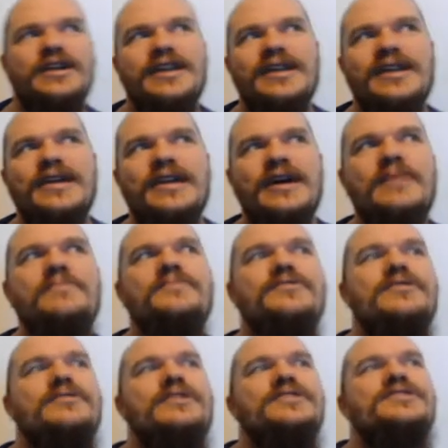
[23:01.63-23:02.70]
line up,
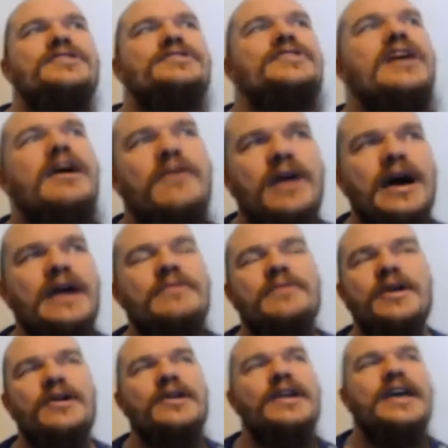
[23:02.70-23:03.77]
so it's just how high we're
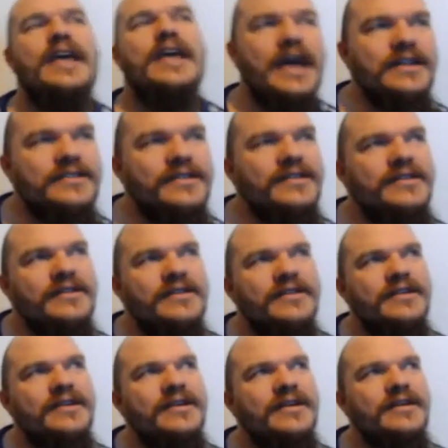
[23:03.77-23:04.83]
going to get.
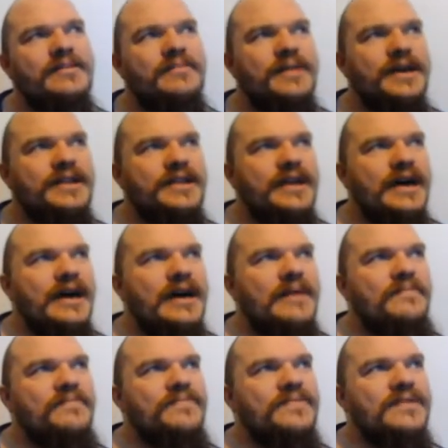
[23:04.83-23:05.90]
But
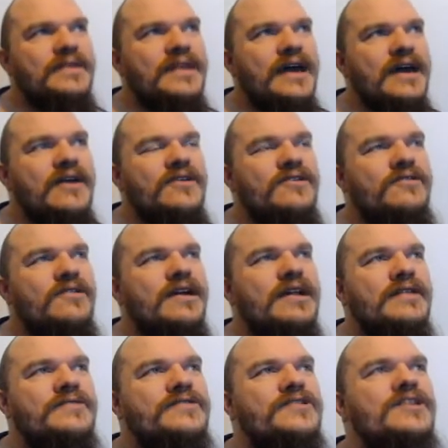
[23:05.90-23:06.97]
um, there you
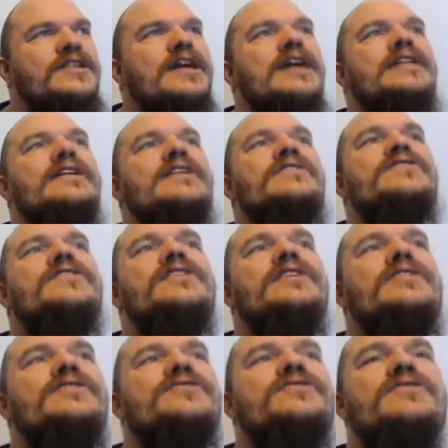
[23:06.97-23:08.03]
can see that instantly
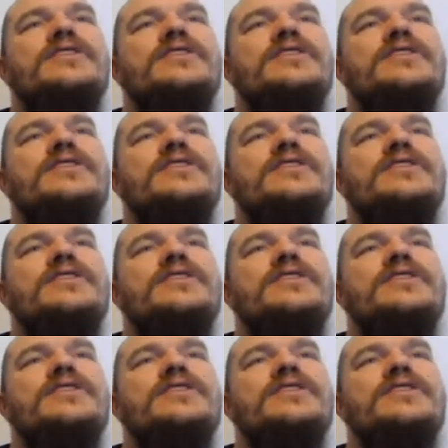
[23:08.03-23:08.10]
on screen.